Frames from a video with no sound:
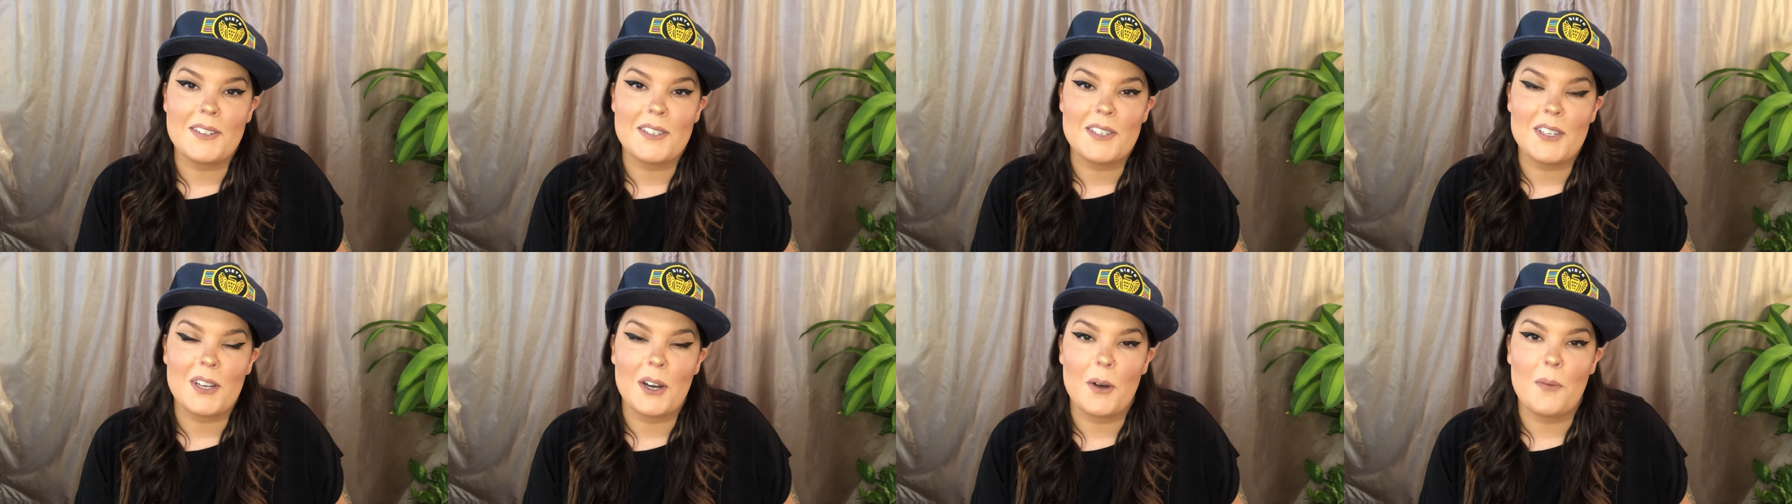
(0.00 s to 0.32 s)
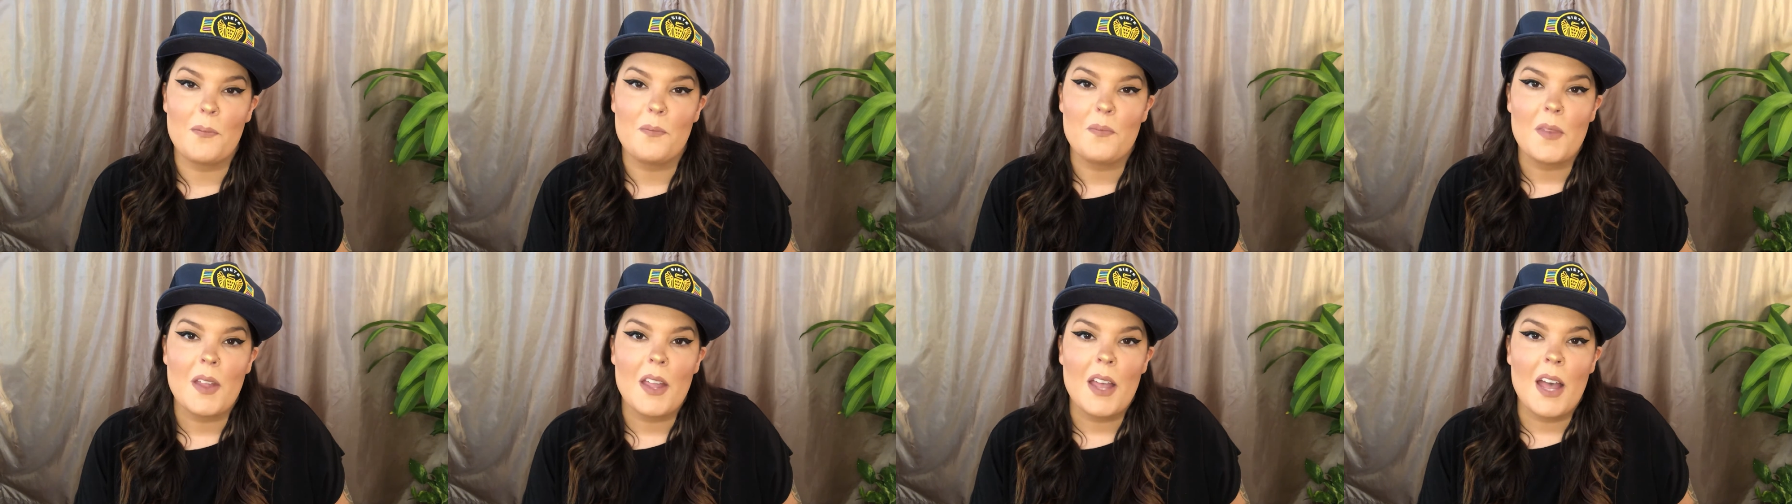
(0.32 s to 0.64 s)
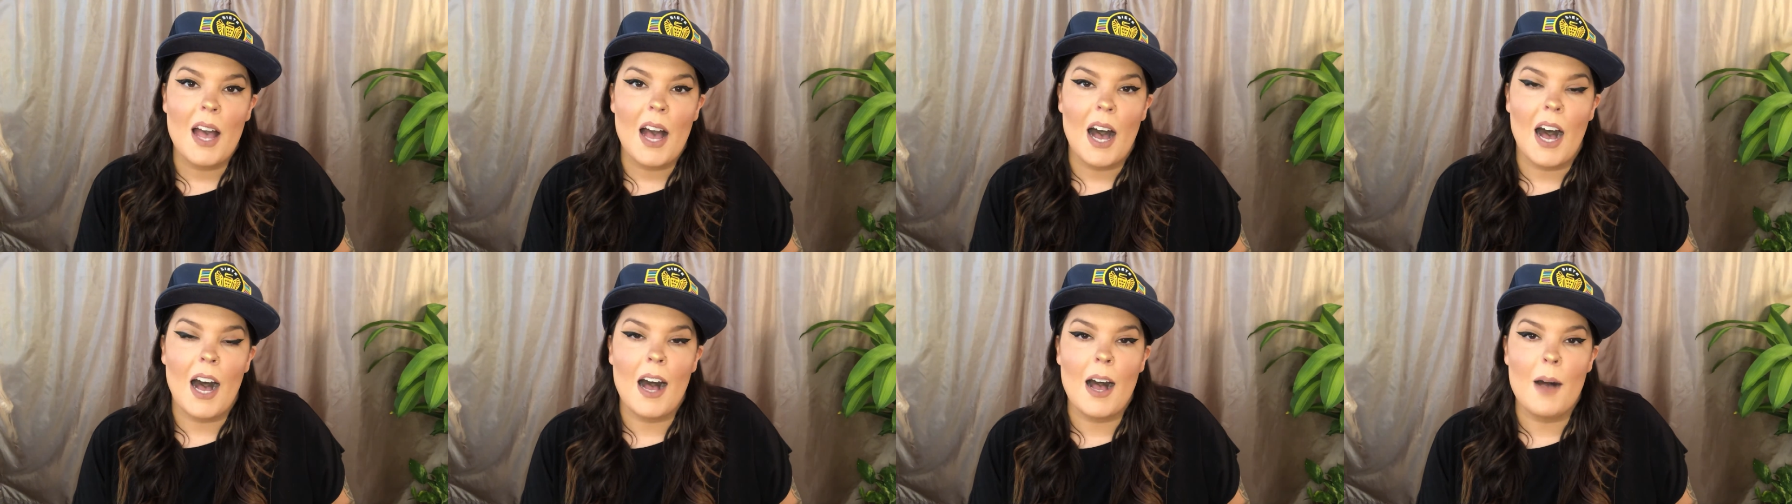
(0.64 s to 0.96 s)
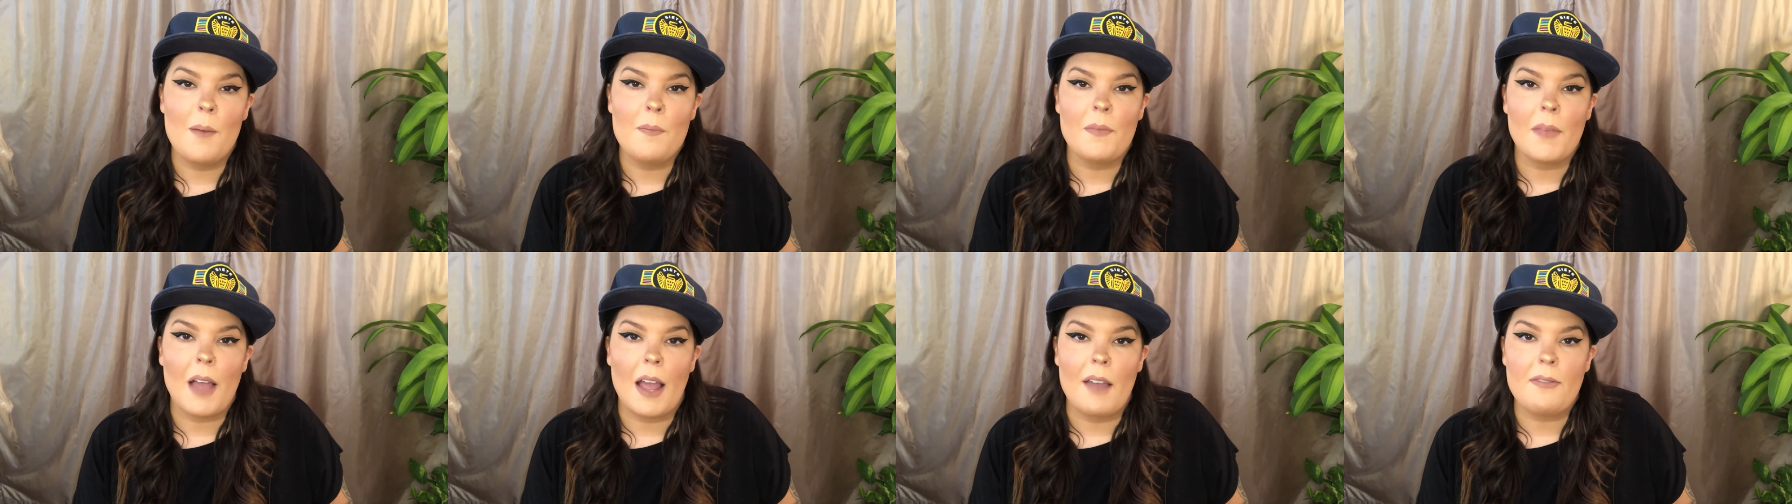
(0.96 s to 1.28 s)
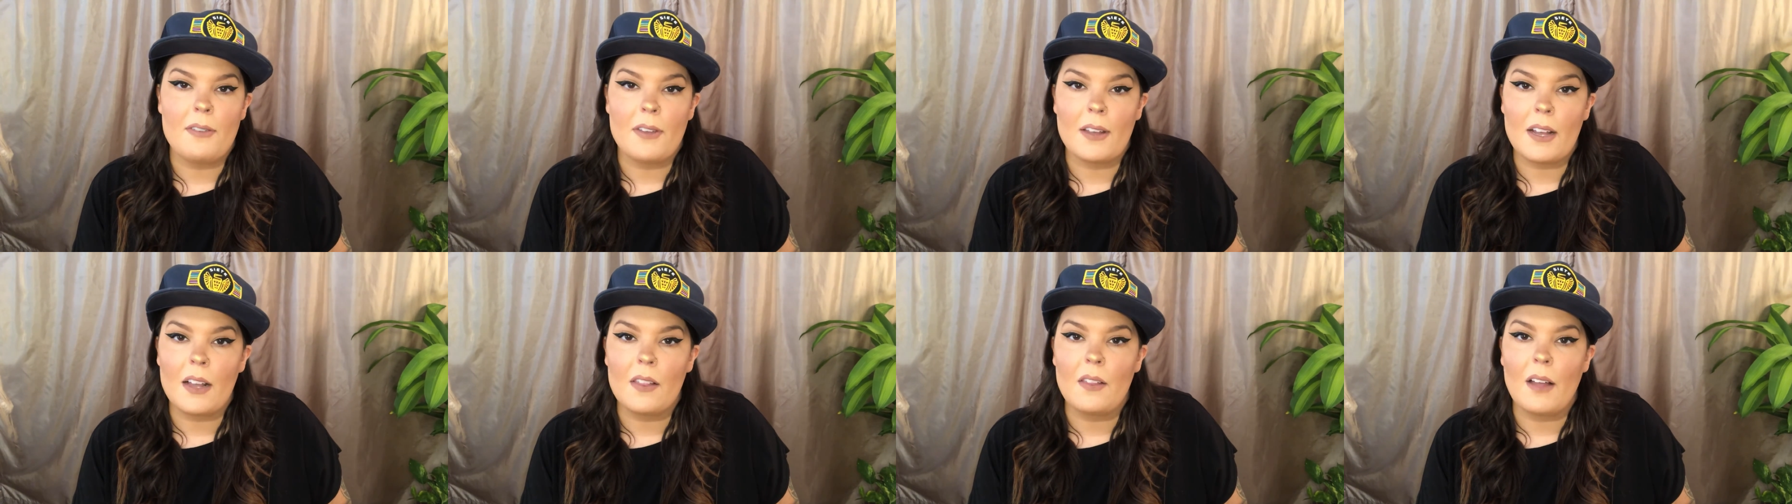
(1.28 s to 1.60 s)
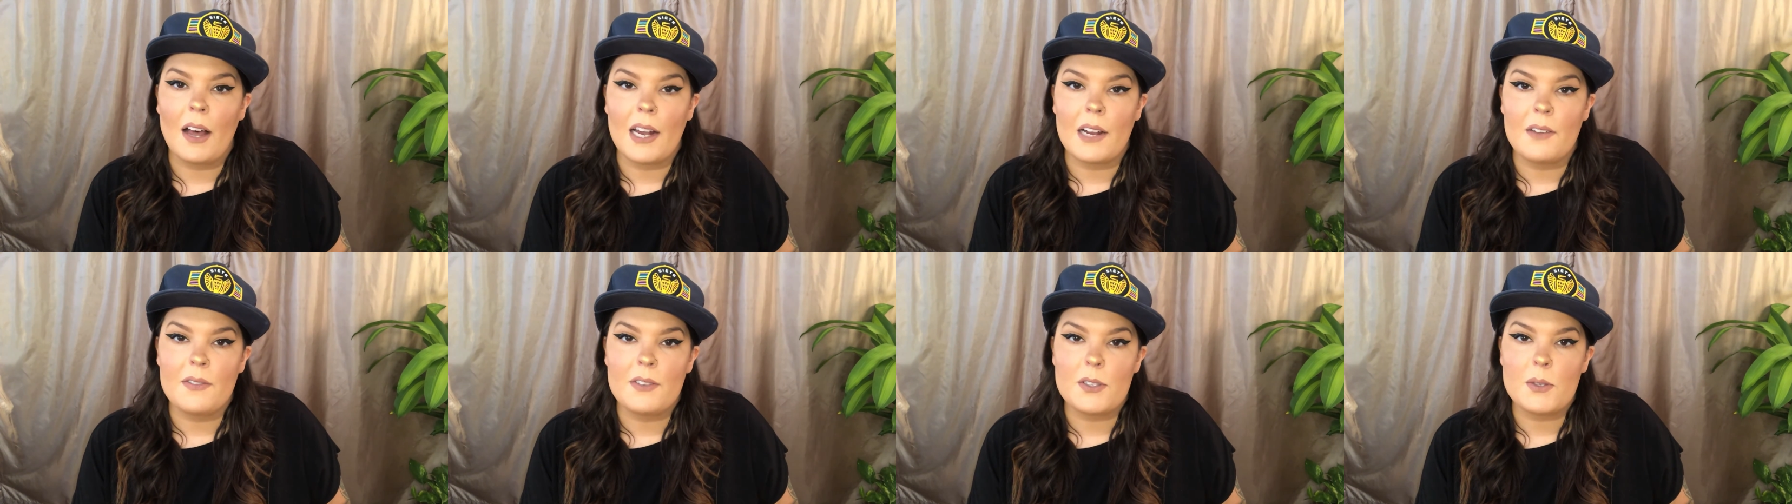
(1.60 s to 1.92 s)
So um, I feel like a
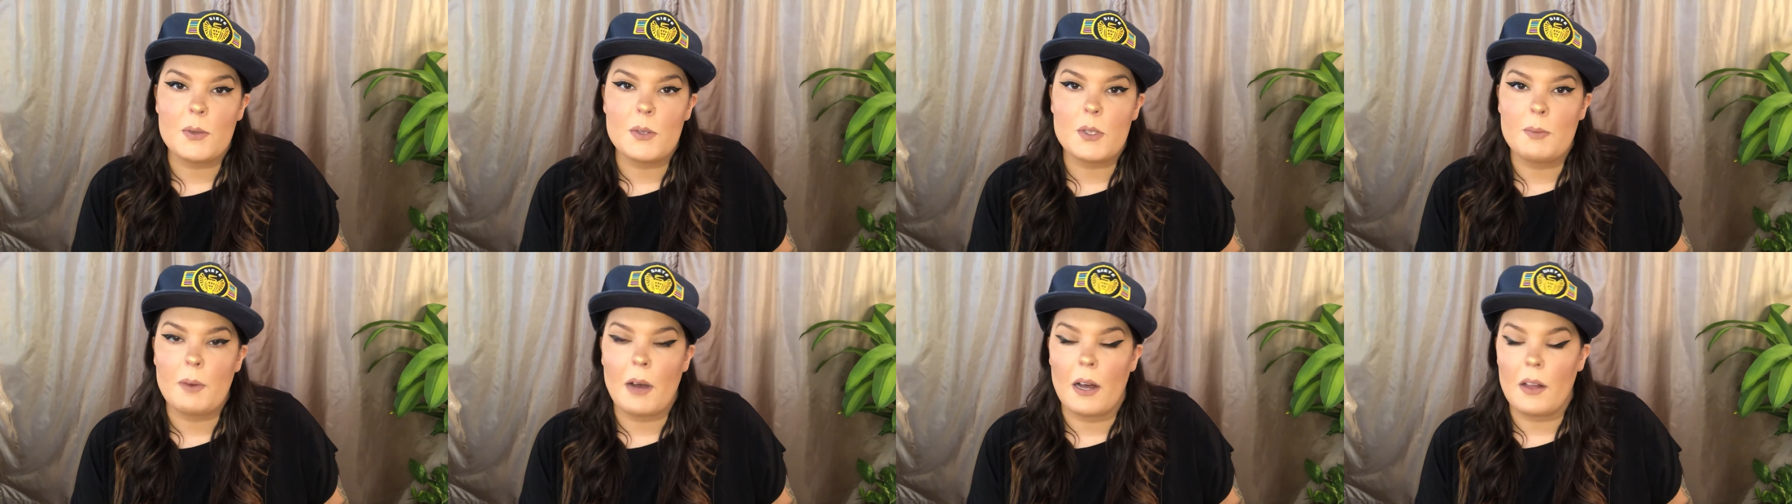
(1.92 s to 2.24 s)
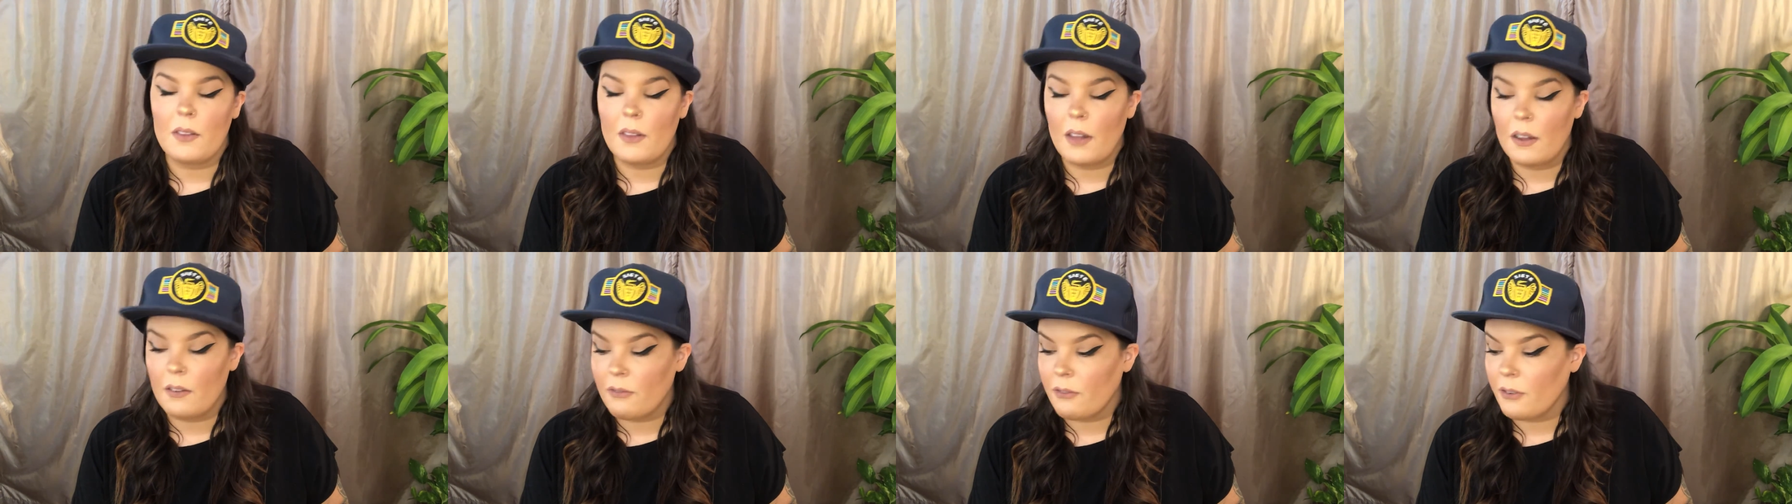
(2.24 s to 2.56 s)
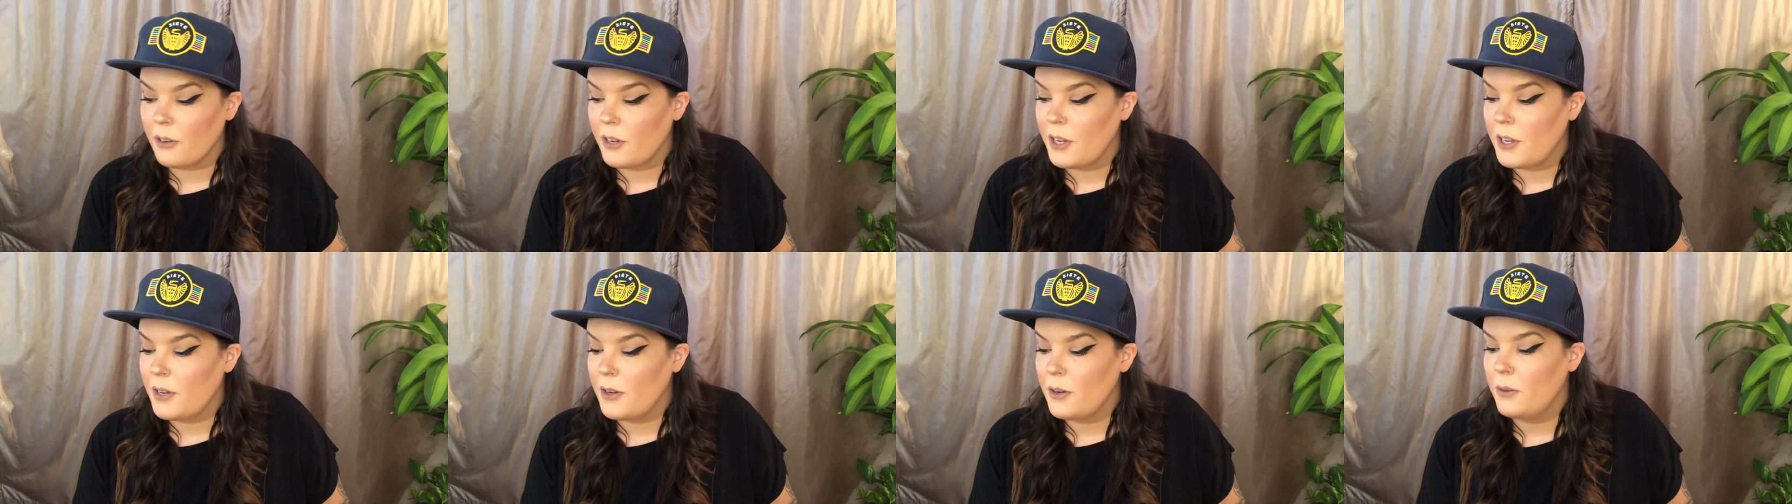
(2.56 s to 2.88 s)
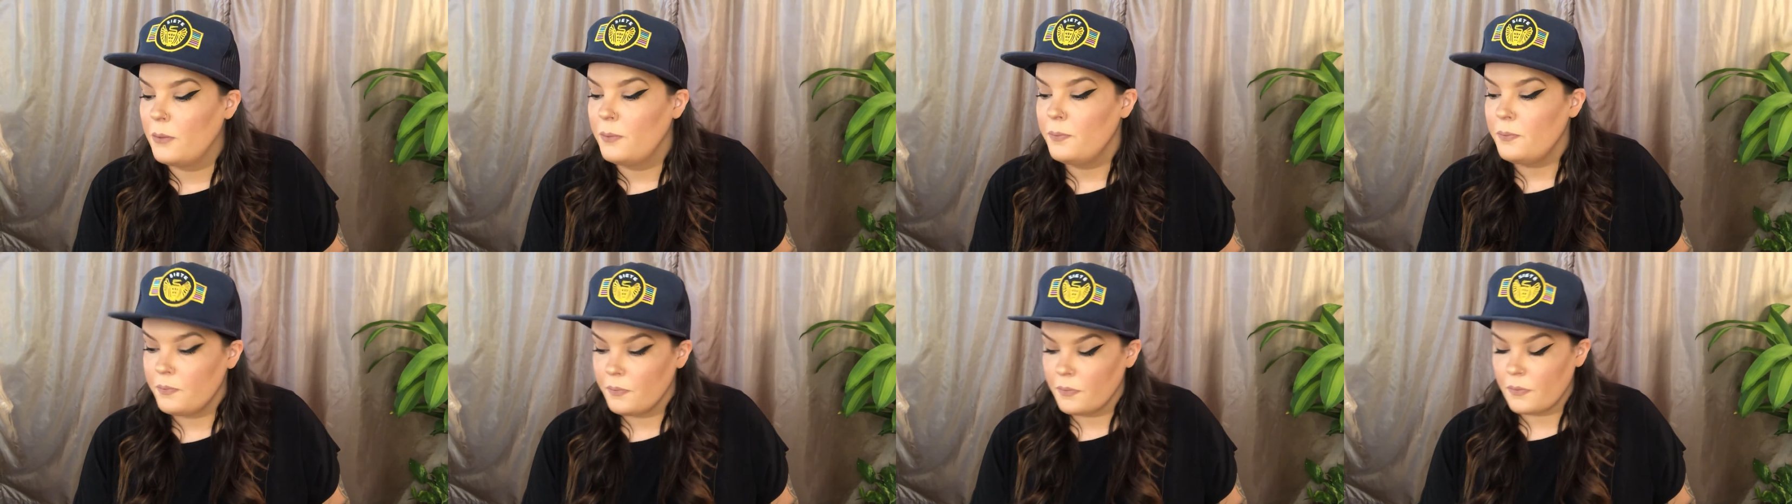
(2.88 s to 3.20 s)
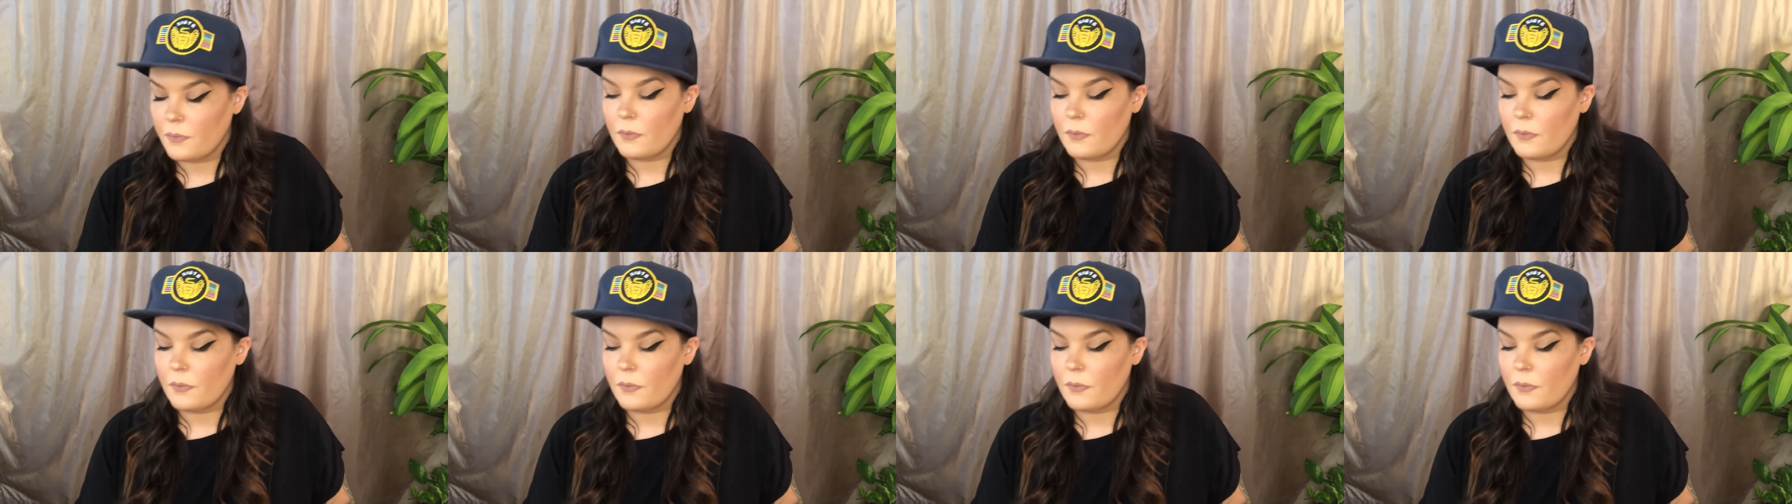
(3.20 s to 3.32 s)
lot of this was about love for you.